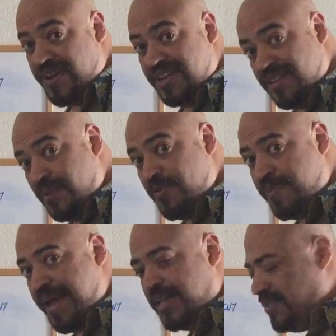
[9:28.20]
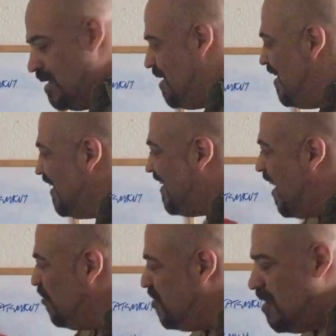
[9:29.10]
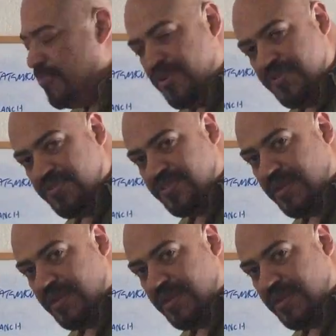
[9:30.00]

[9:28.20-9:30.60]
to finding the number of paths, count the number of if